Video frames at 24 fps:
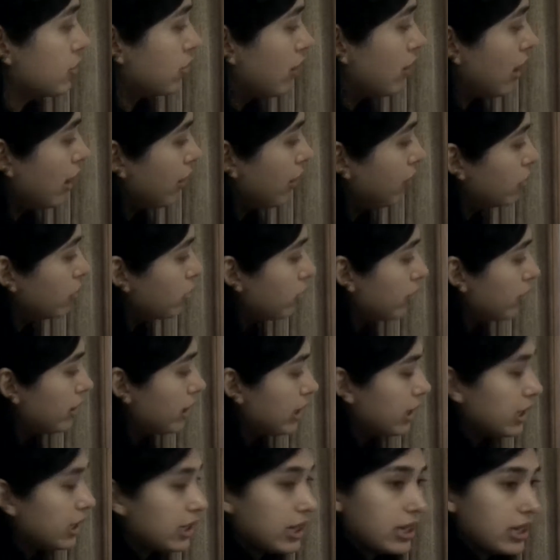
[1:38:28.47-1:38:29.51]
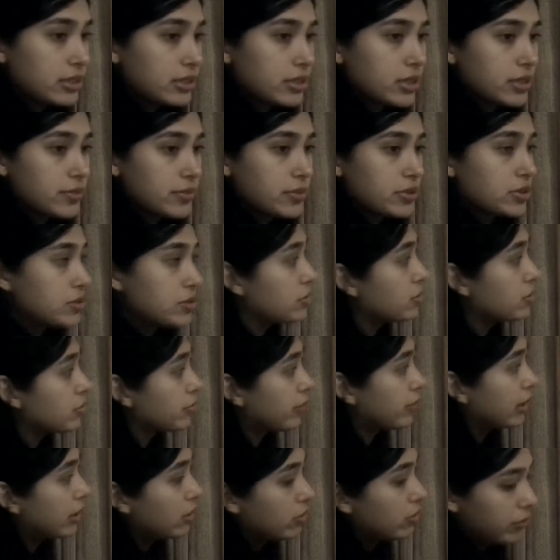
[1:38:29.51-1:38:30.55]
So I will go ahead and substitute the
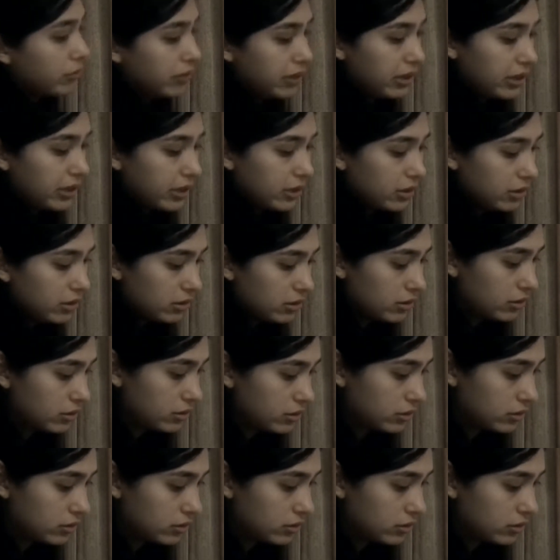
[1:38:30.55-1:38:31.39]
rate over here.